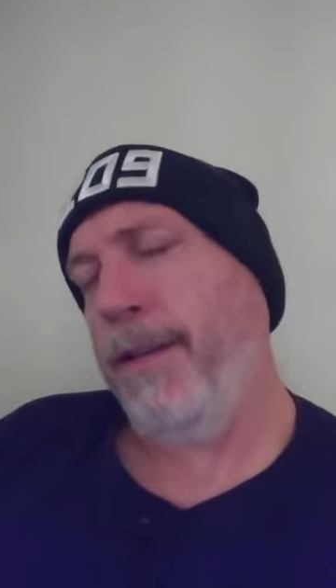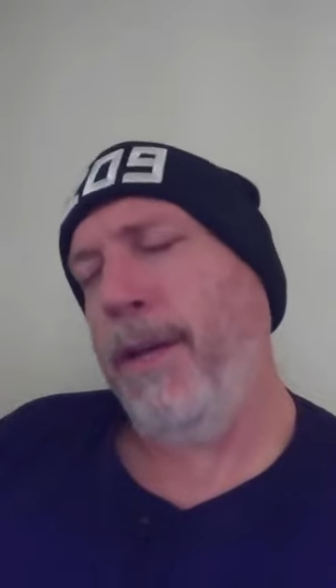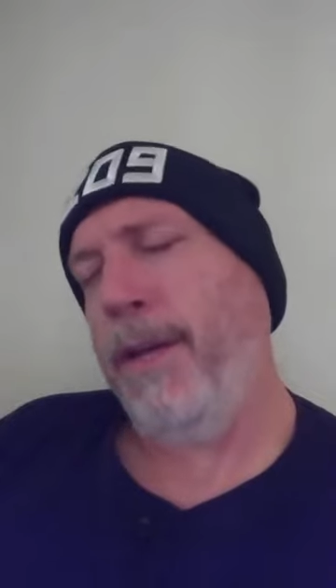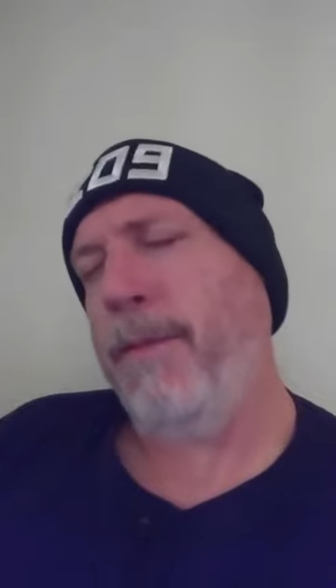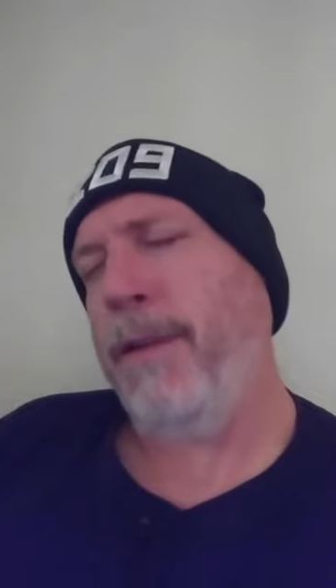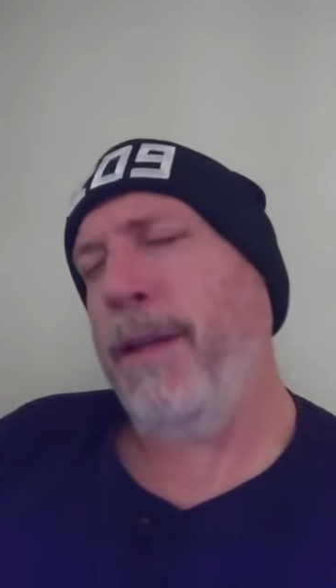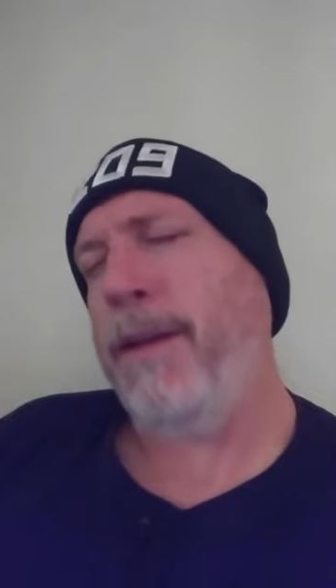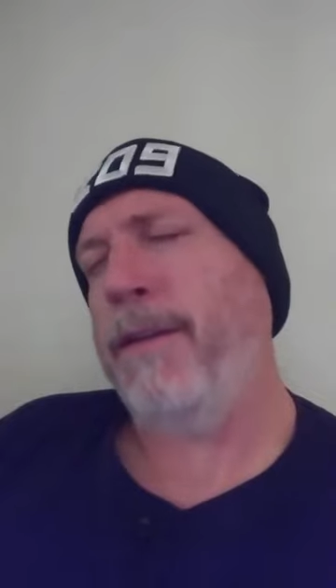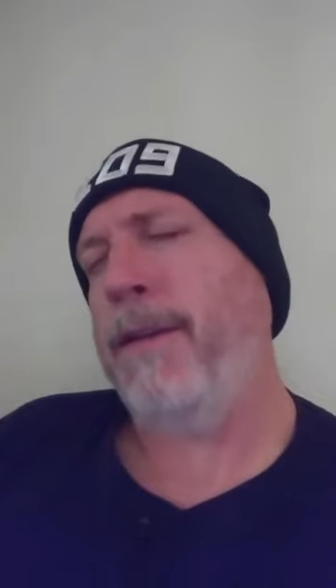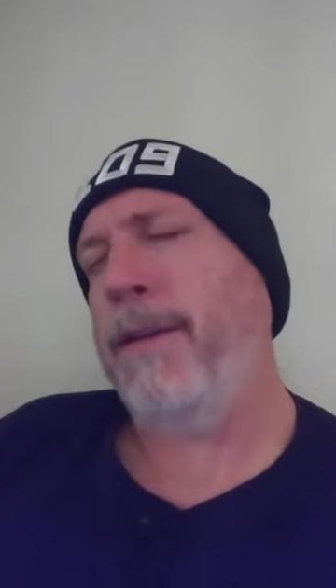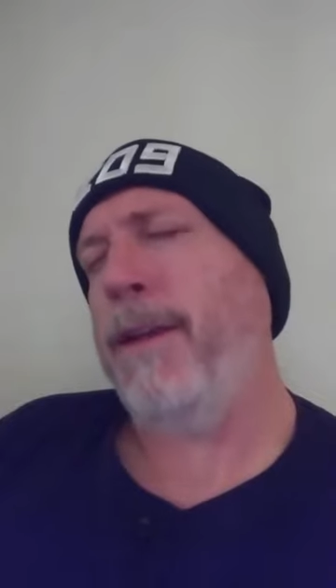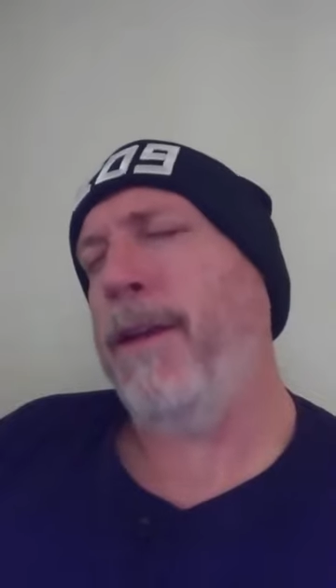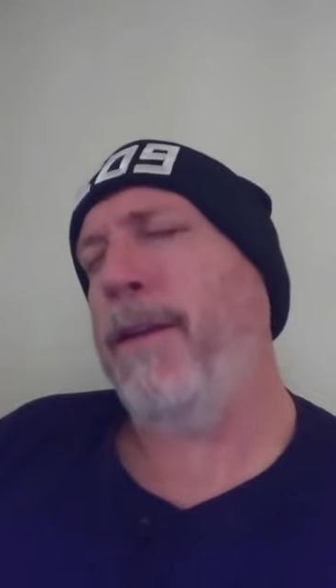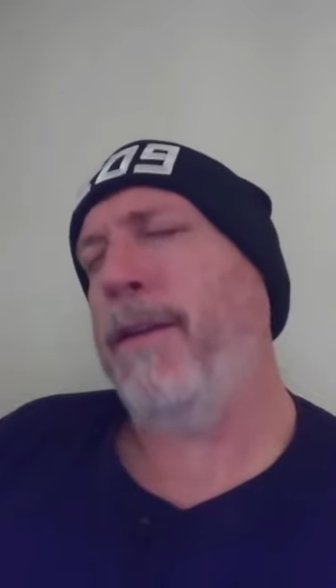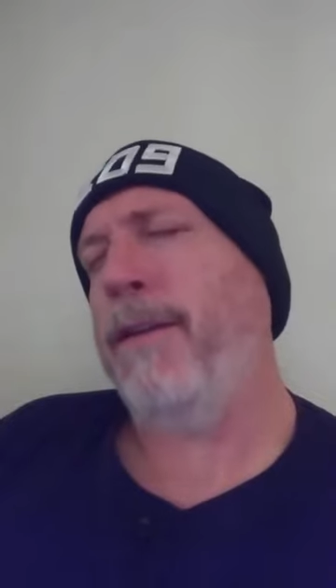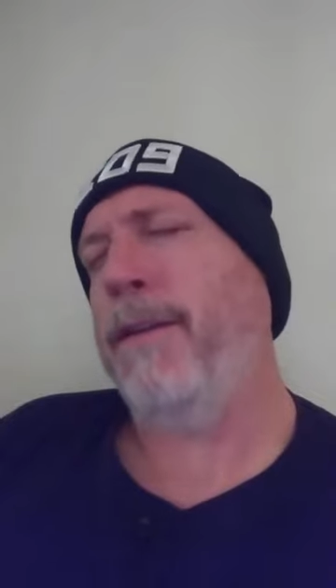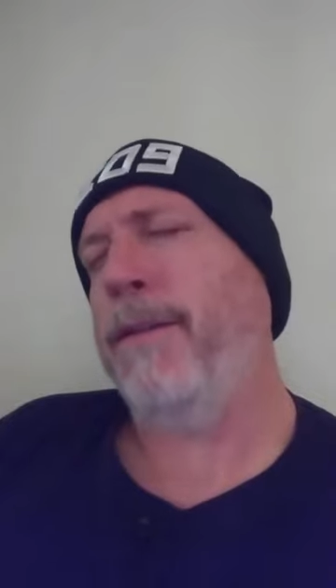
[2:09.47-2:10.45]
keep letting
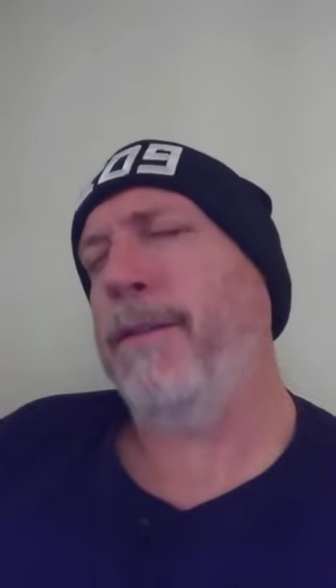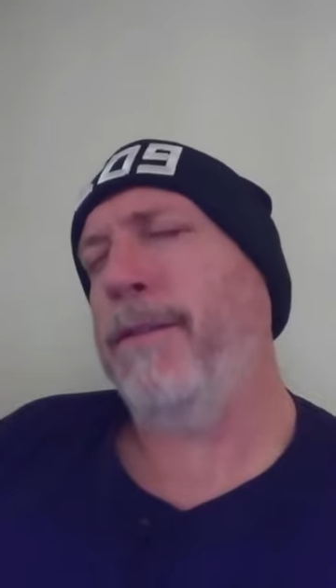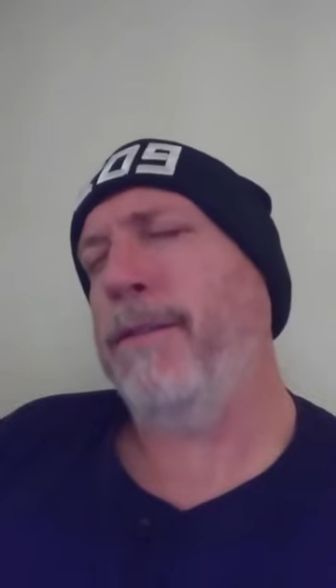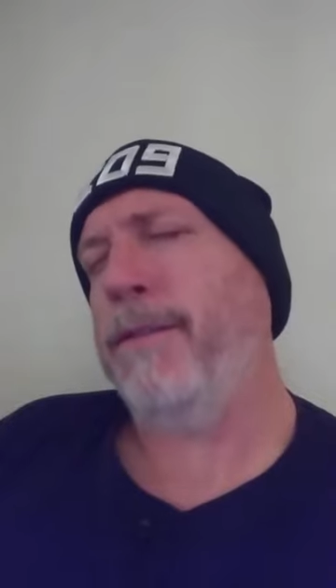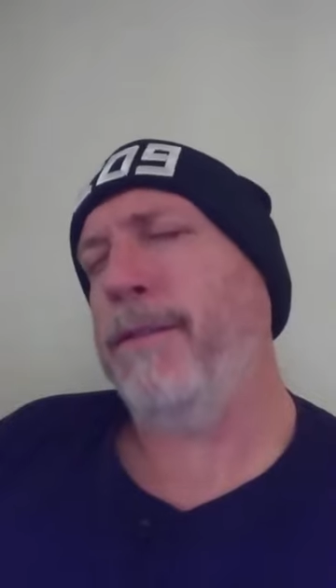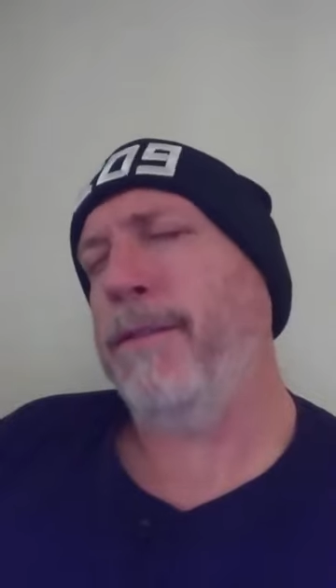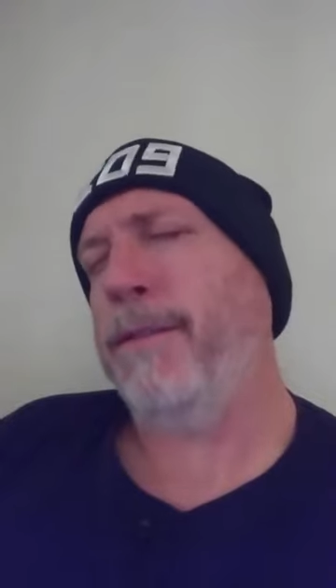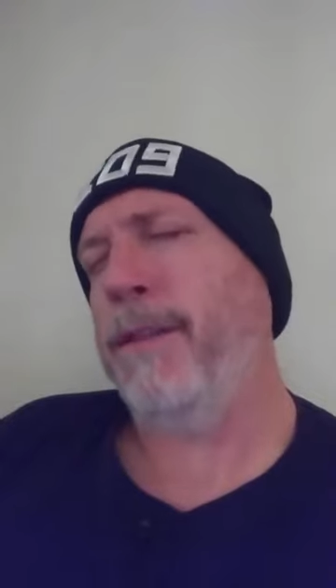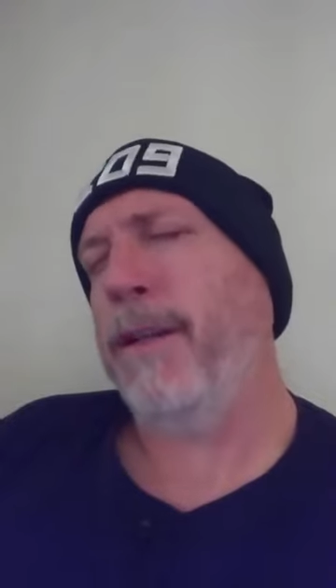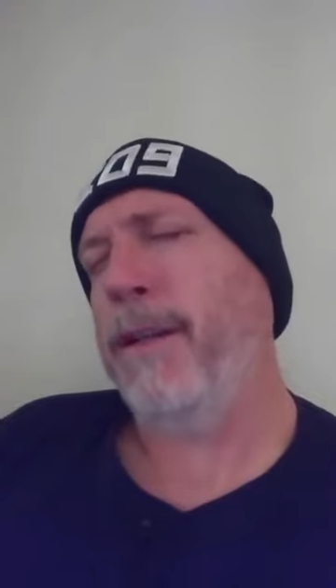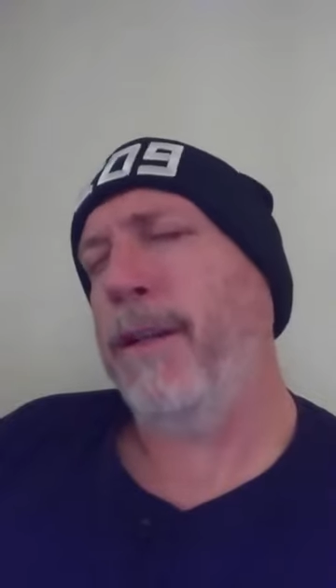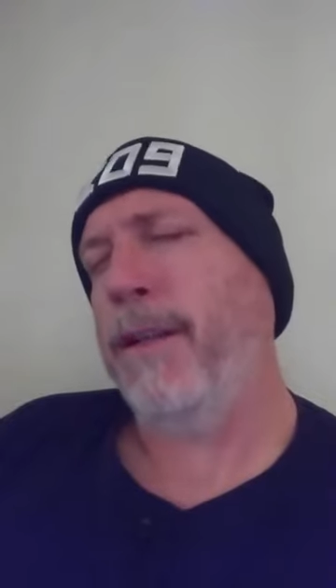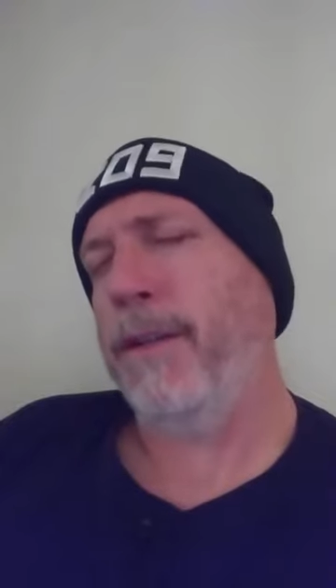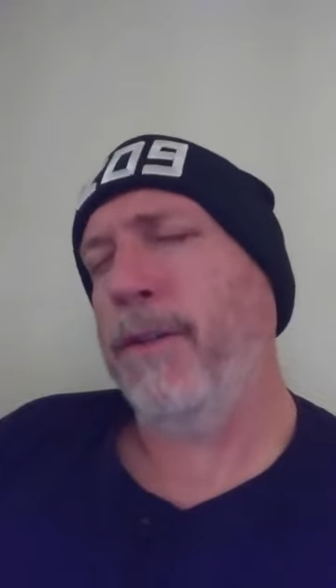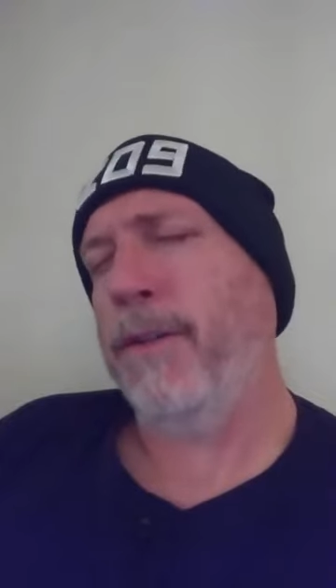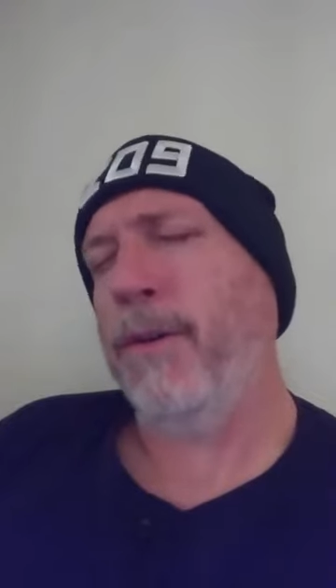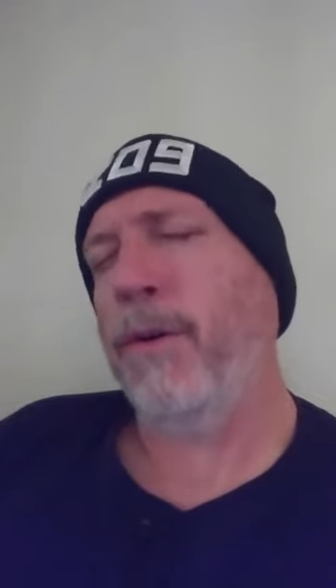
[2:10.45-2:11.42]
in
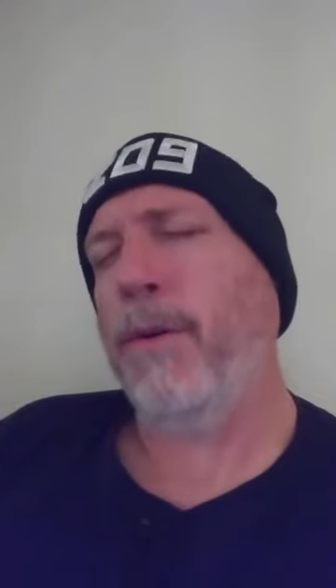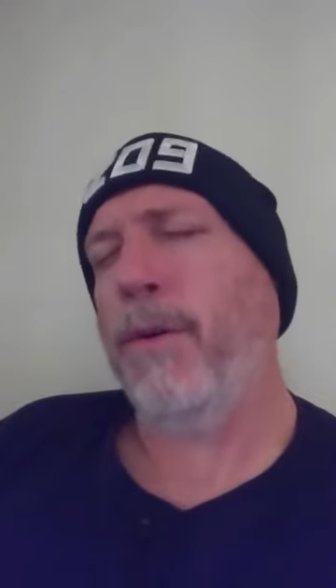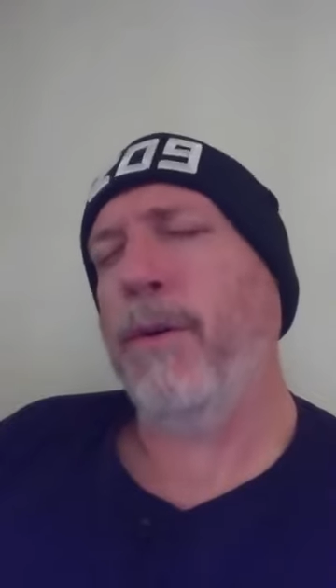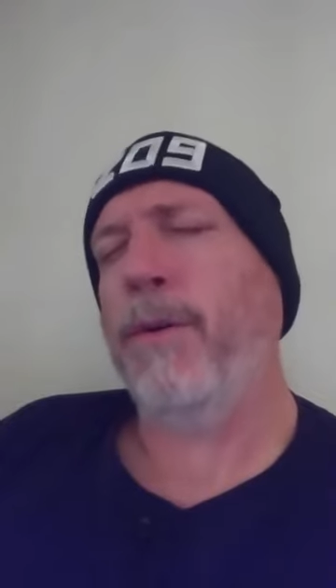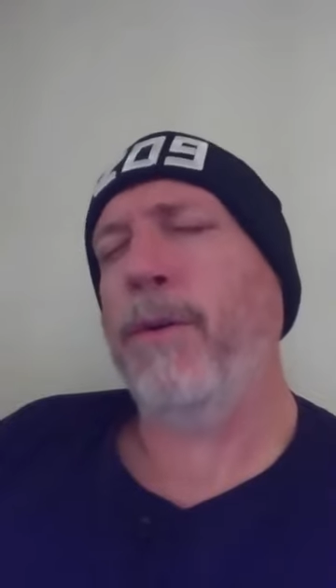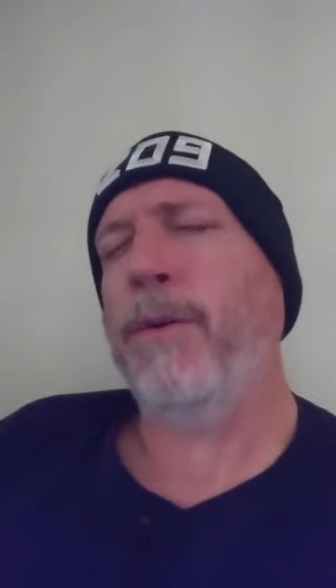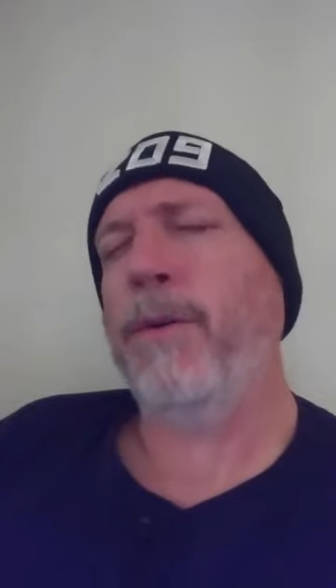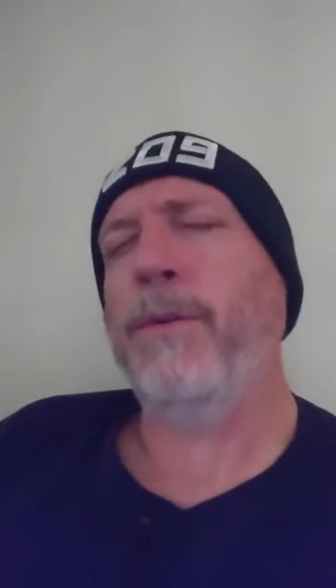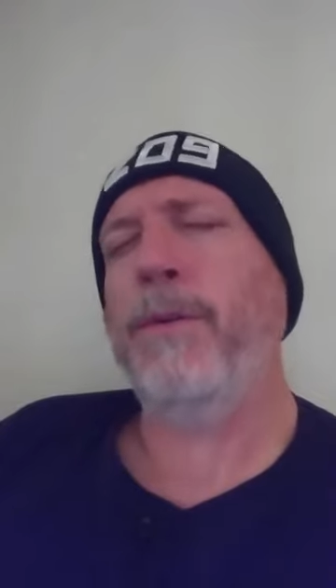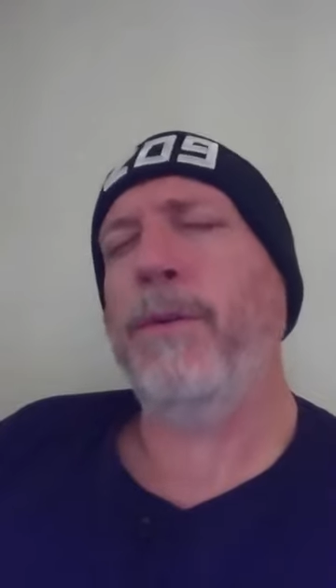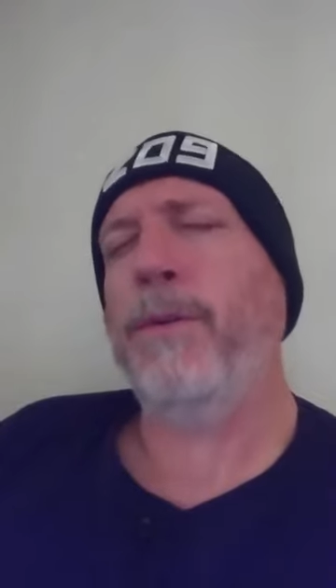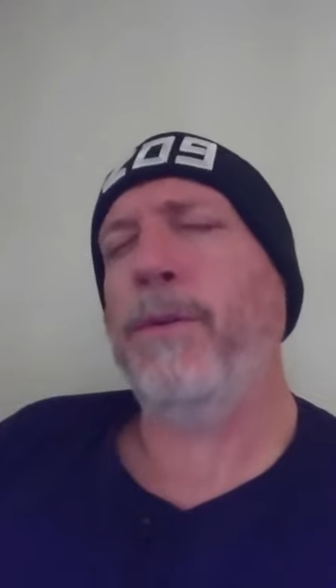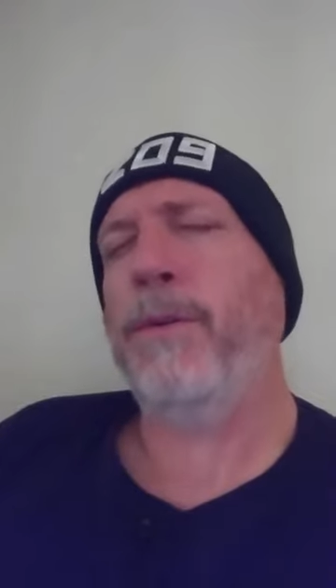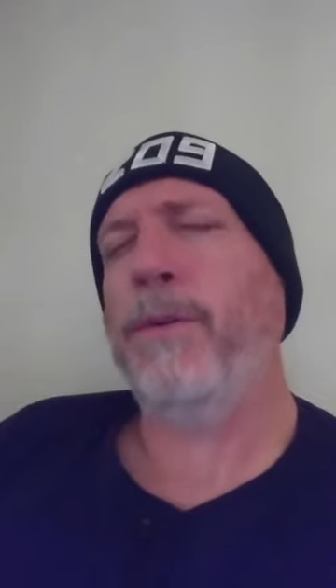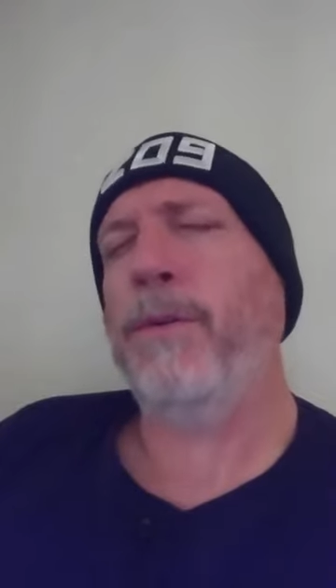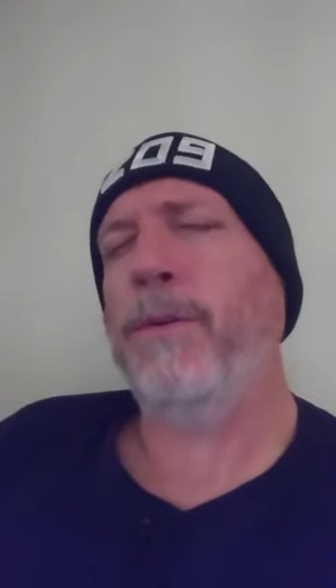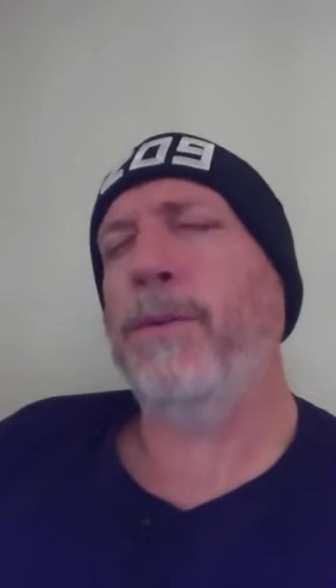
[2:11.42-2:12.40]
the
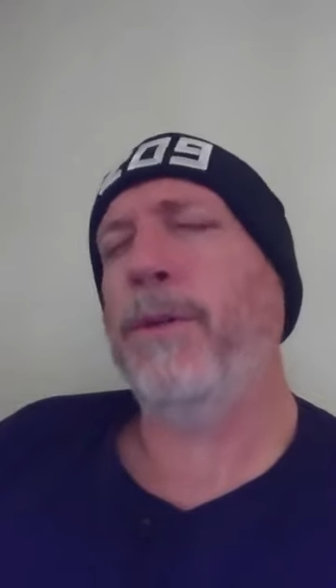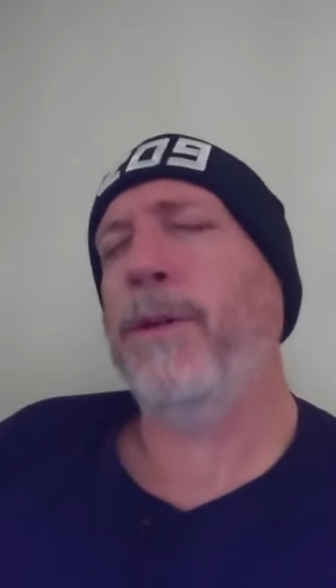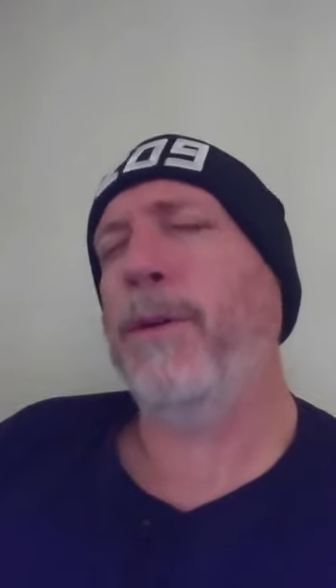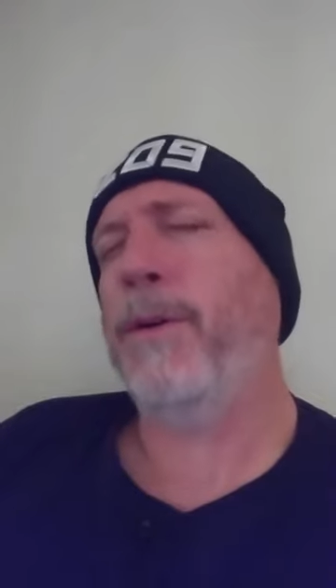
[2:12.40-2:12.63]
cold,